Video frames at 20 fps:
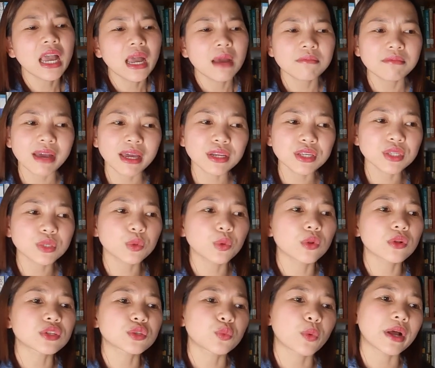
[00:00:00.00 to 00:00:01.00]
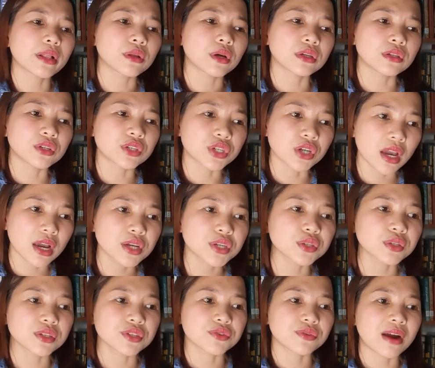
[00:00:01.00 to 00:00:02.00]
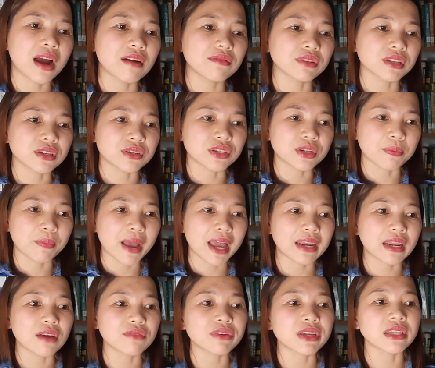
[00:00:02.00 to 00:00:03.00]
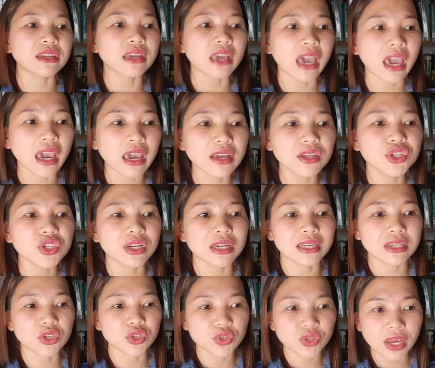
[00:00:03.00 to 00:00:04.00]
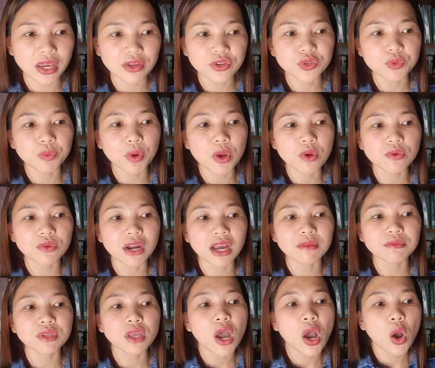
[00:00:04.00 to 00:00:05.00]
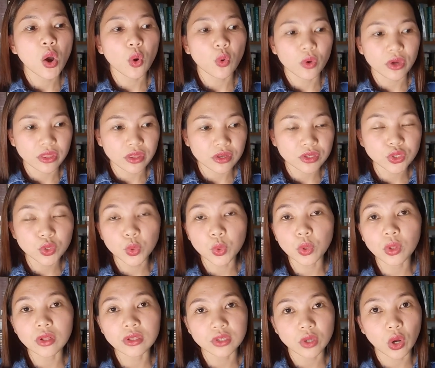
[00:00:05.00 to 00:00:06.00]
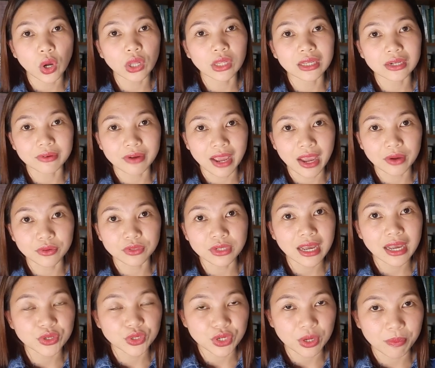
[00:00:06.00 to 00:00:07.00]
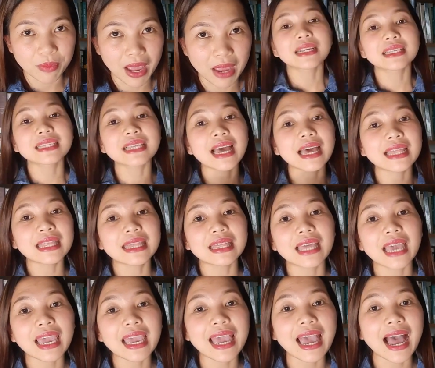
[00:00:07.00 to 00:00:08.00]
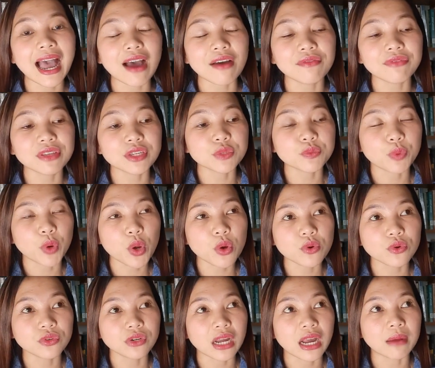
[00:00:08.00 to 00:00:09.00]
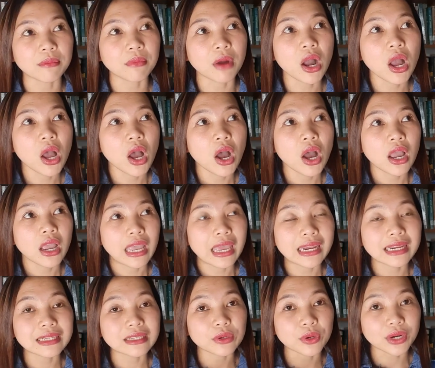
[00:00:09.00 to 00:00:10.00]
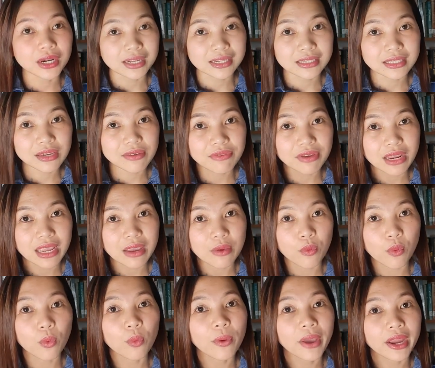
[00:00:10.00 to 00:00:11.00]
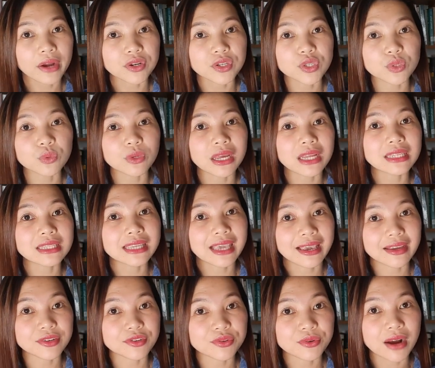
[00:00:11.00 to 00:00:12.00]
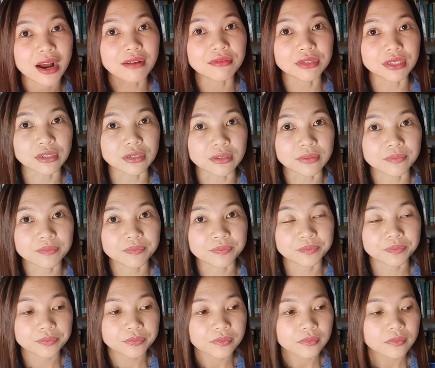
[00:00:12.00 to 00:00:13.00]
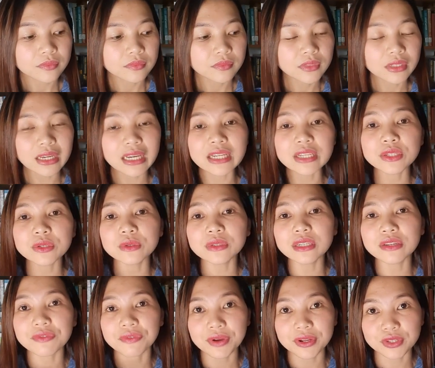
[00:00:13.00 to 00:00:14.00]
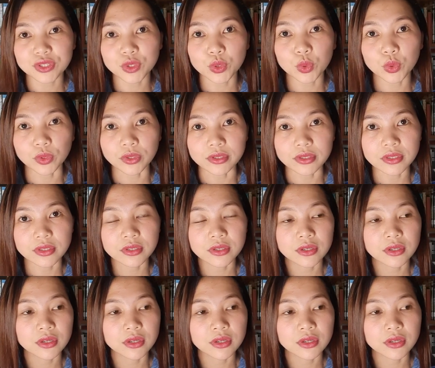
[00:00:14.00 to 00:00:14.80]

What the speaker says: Many schools, while on educational travel in Japan, have engaged in exchange programs with schools all around Japan because they have this program or activity where students can travel into different schools.